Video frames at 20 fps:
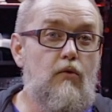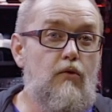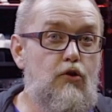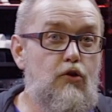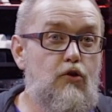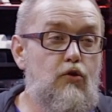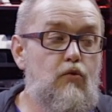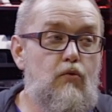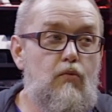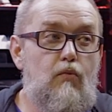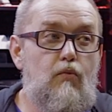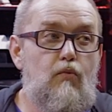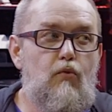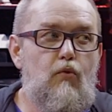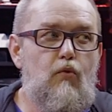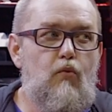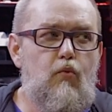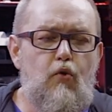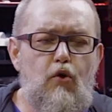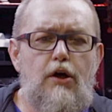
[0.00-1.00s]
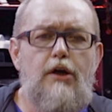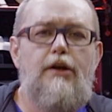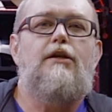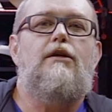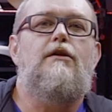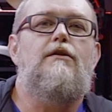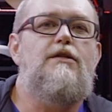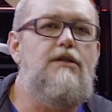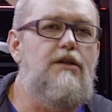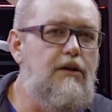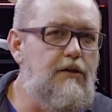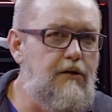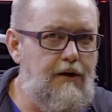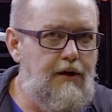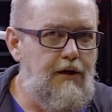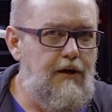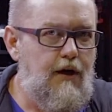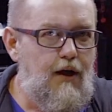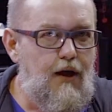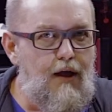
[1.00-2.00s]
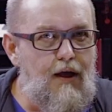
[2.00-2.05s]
you would consider